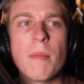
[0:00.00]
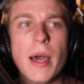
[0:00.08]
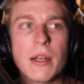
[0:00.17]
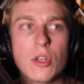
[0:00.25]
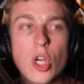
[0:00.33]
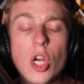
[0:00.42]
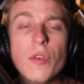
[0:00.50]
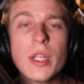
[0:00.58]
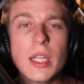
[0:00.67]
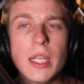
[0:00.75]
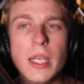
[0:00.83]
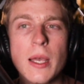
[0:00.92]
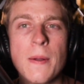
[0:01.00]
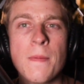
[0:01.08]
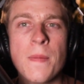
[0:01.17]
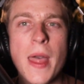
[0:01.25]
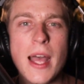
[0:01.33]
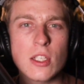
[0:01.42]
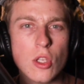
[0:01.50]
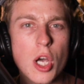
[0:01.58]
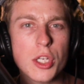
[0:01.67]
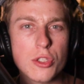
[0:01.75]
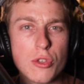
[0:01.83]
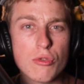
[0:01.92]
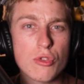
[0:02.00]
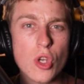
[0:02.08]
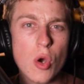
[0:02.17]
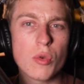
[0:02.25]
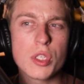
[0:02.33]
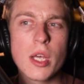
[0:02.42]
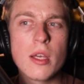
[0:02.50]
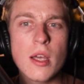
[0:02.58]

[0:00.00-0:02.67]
But currently, as long as you don't